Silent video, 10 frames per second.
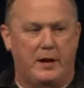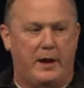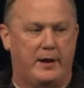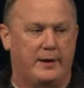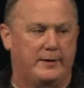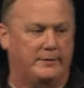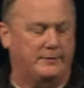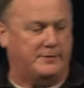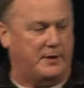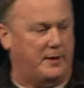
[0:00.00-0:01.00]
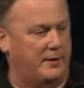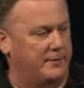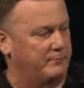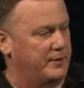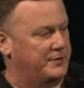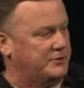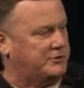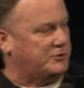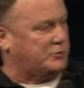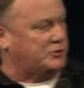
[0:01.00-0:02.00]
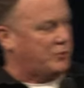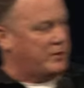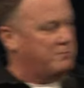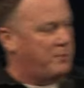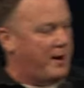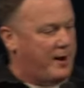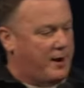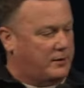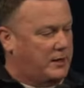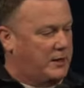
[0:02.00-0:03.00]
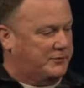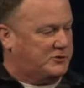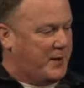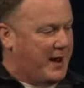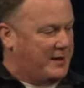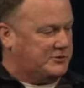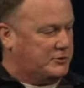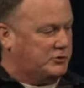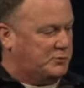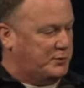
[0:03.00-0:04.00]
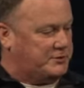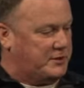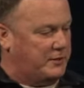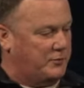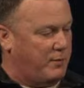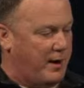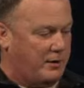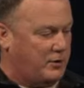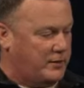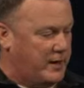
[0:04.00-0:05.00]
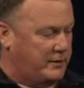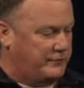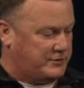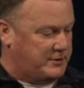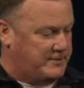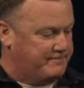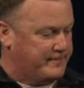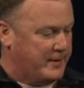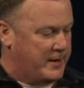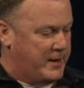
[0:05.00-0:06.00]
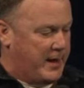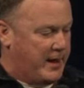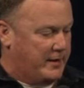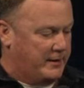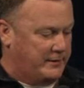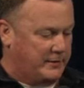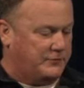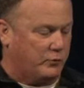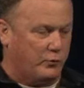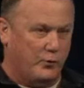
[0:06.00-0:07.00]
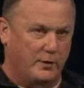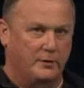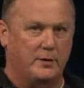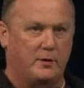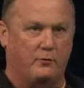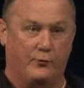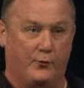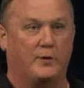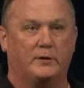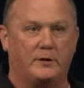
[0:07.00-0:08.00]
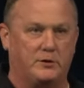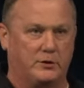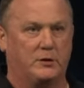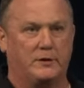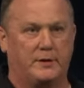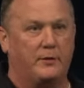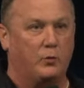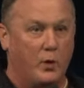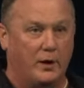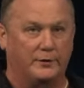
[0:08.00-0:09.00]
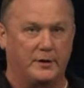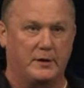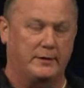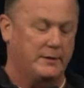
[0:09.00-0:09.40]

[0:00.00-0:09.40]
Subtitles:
And but this was written by our campus pastors, put together by our creative team, and it's really, really good and well done.